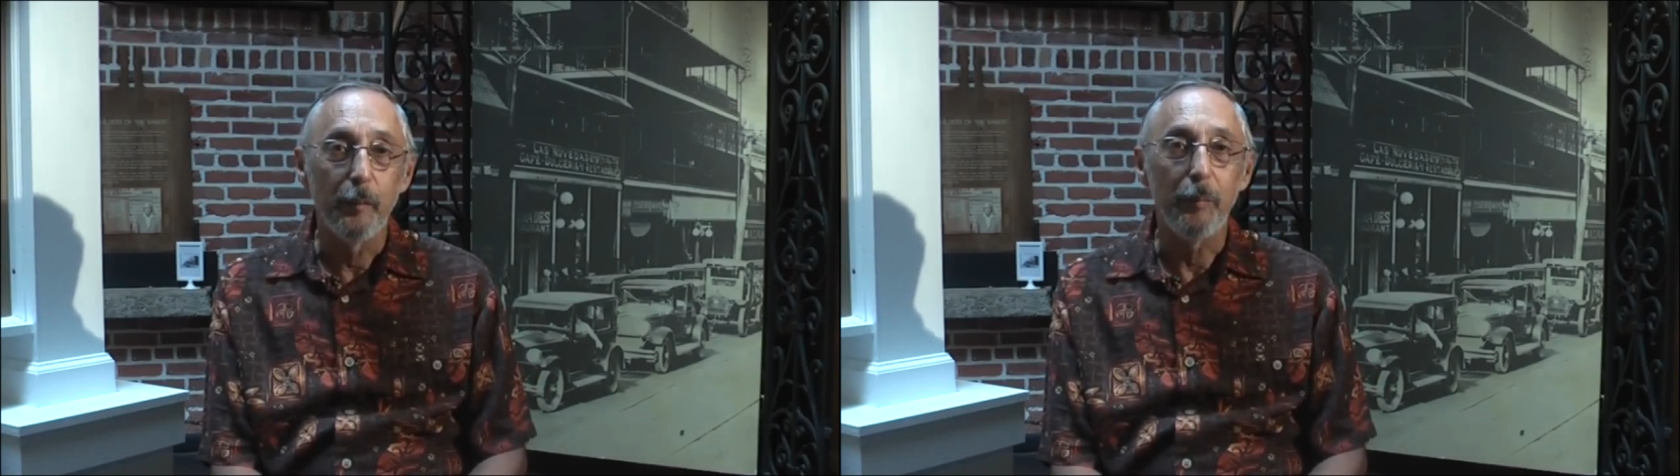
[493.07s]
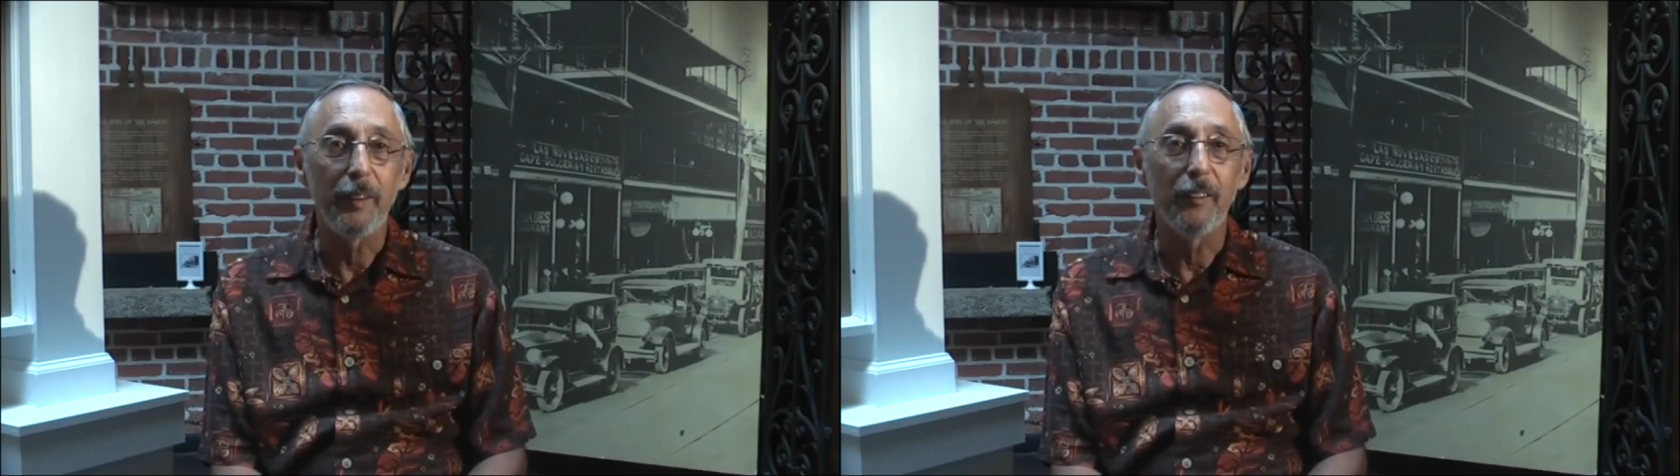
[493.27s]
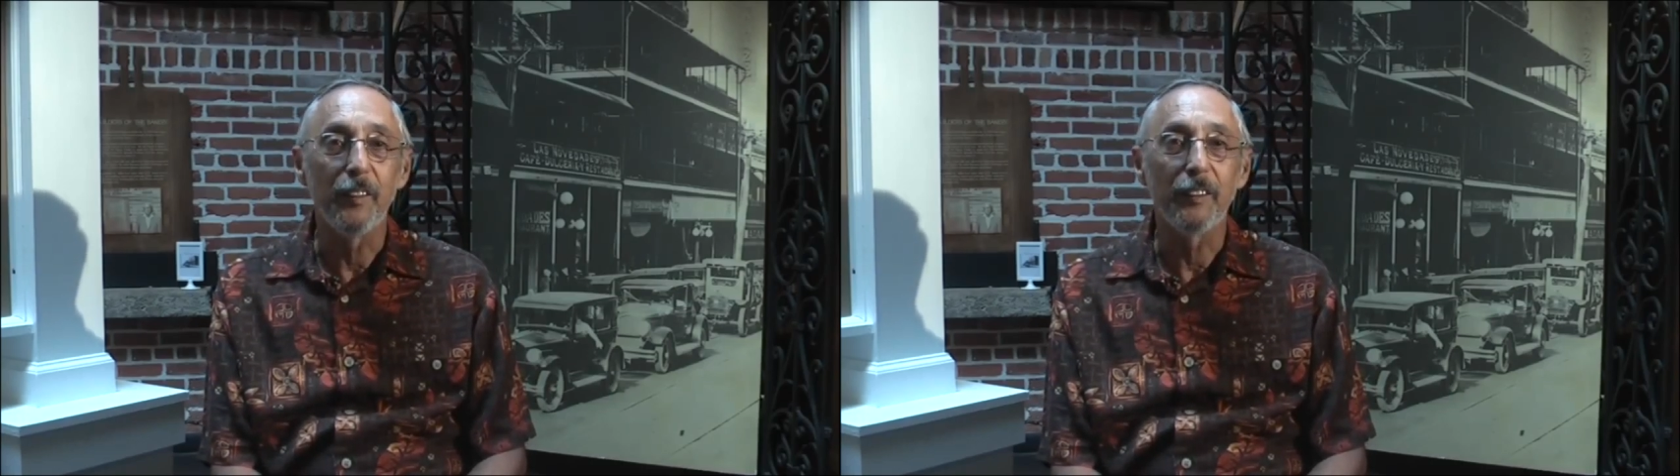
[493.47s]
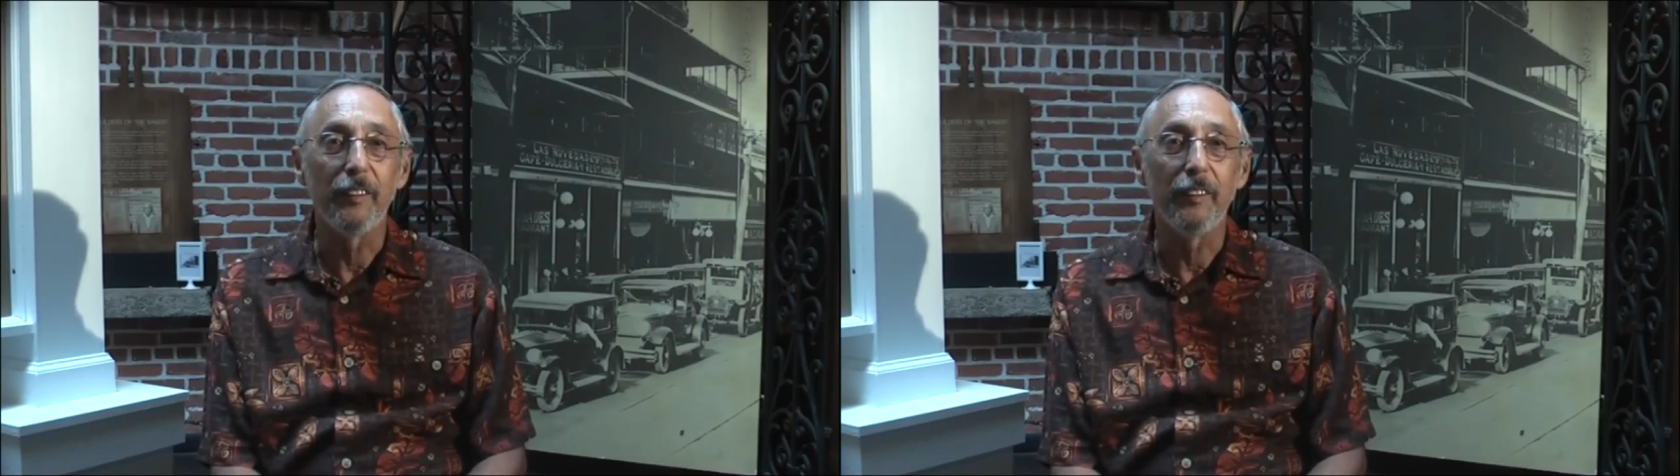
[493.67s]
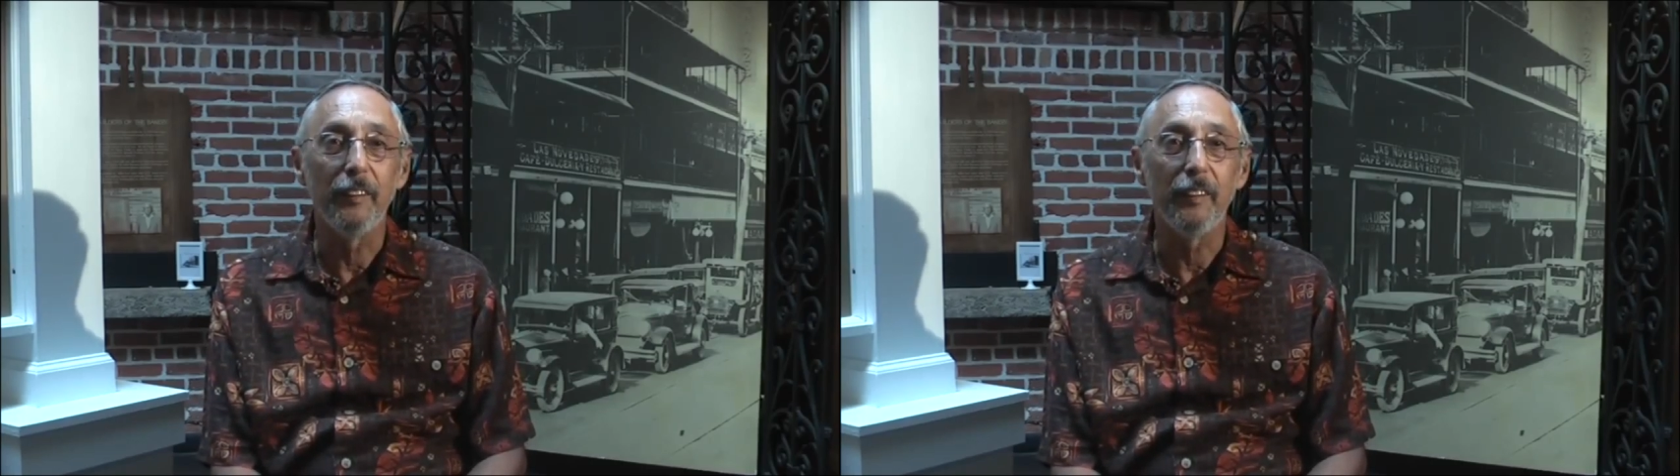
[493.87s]

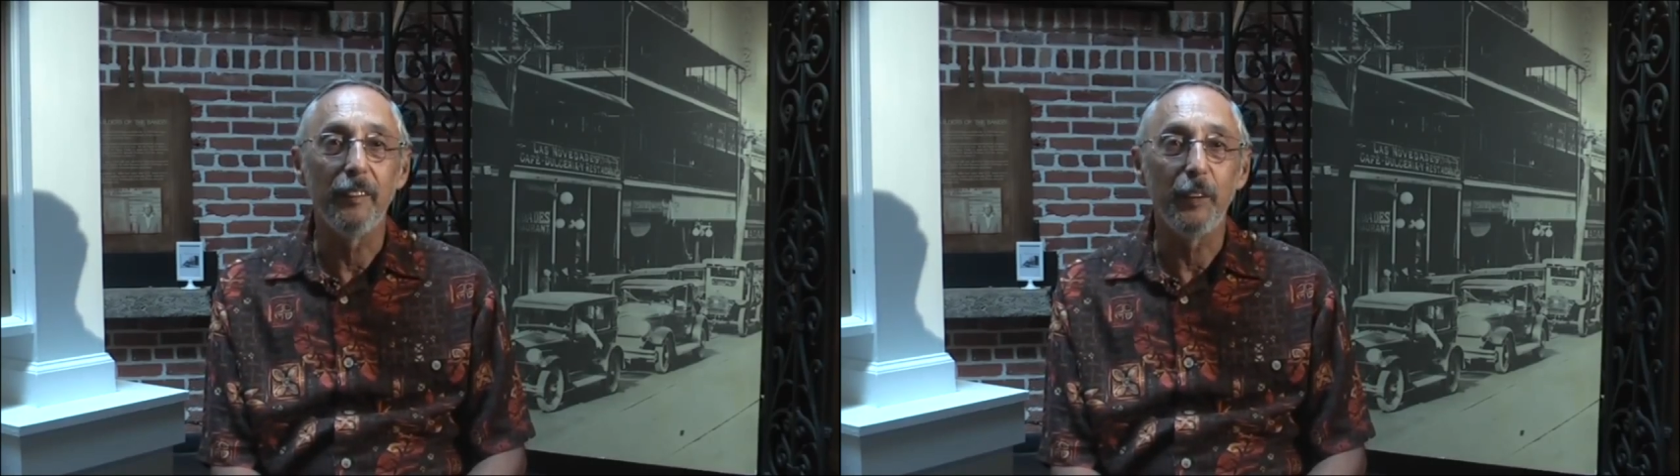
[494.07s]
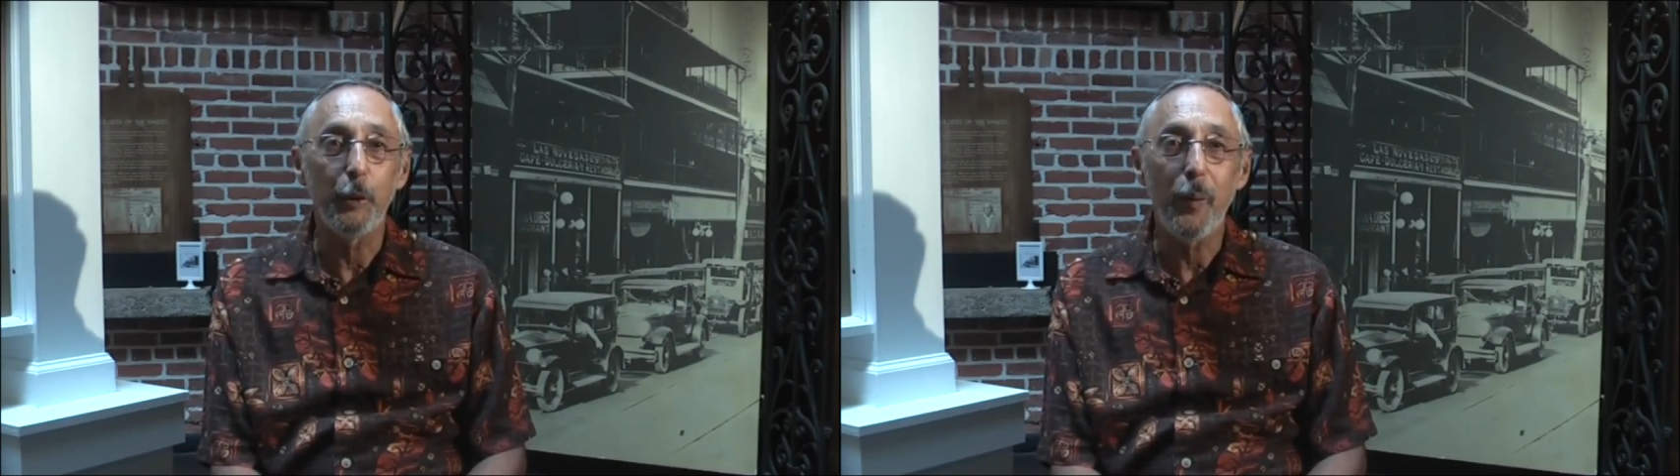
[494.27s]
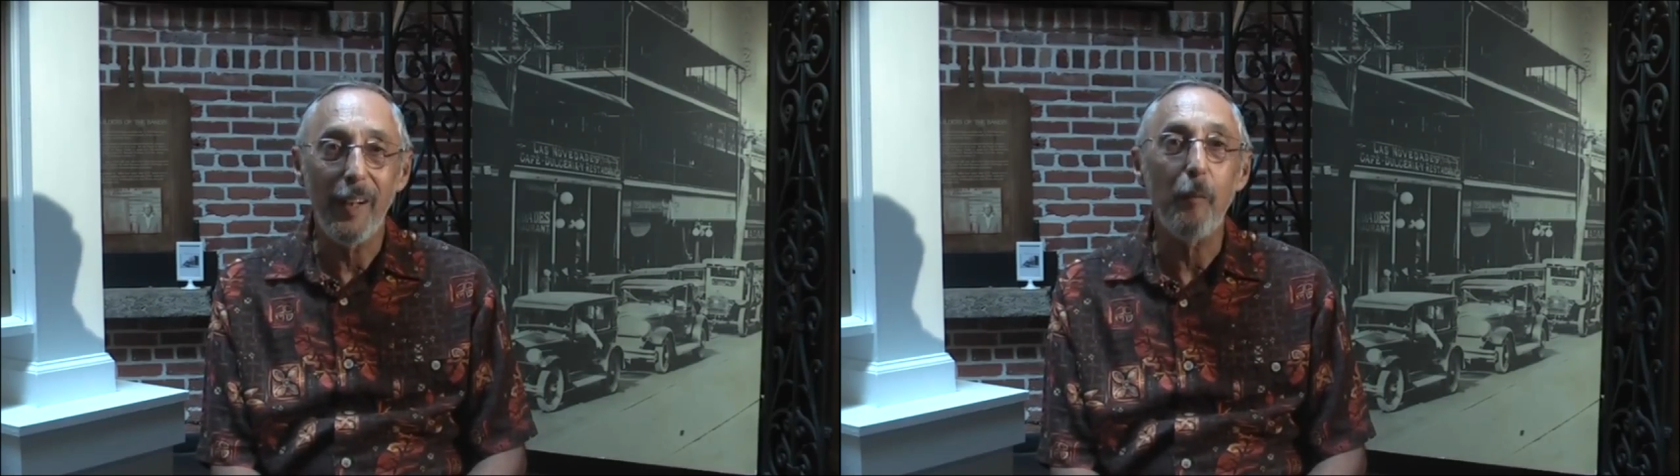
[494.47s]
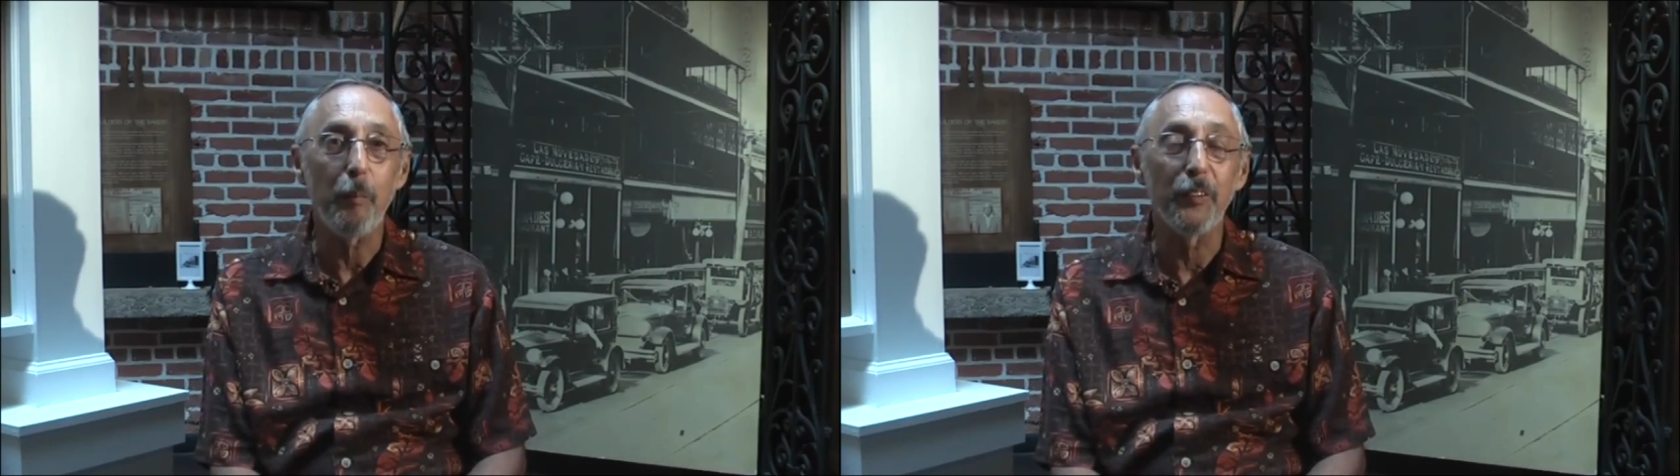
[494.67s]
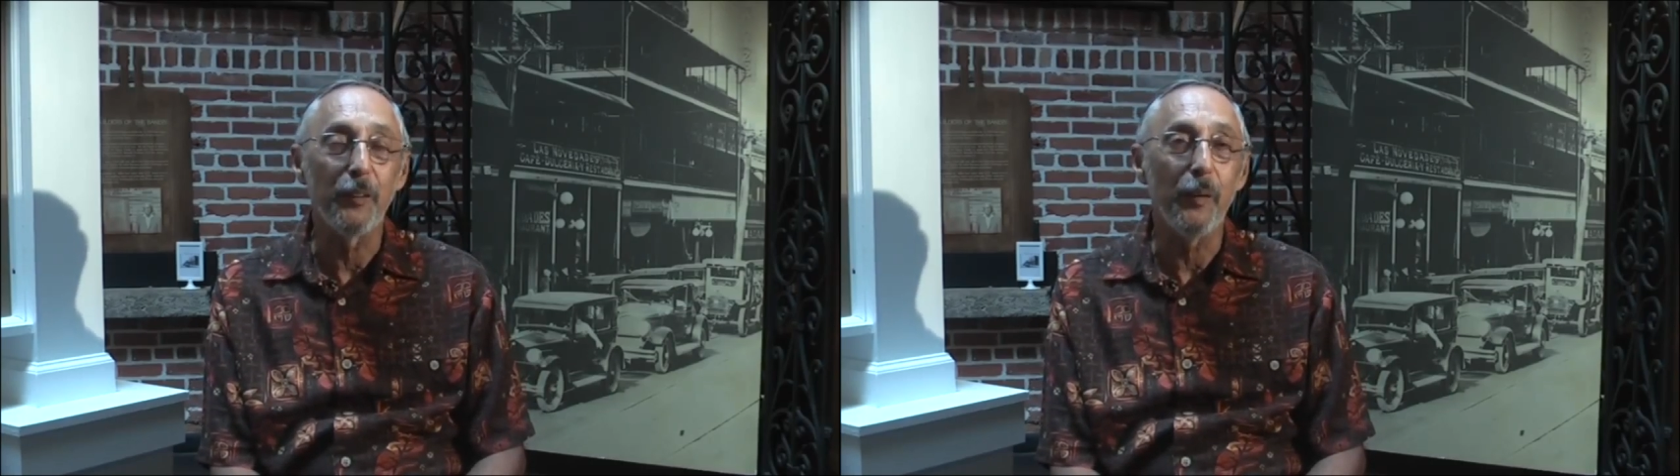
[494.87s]
because you
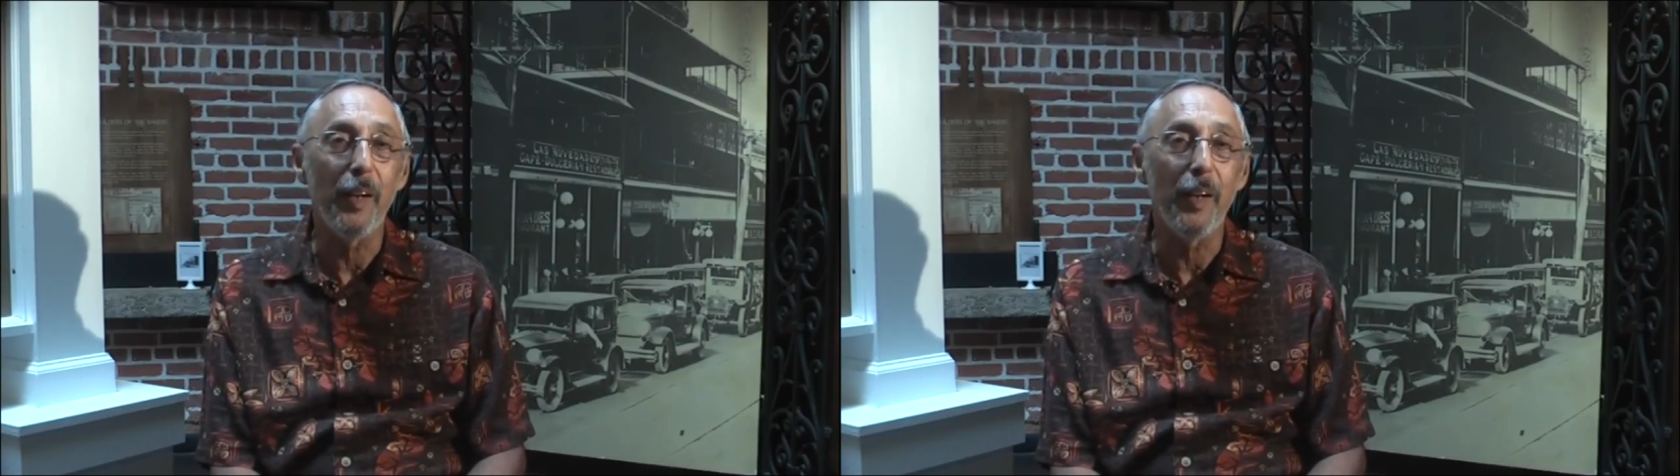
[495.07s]
help us to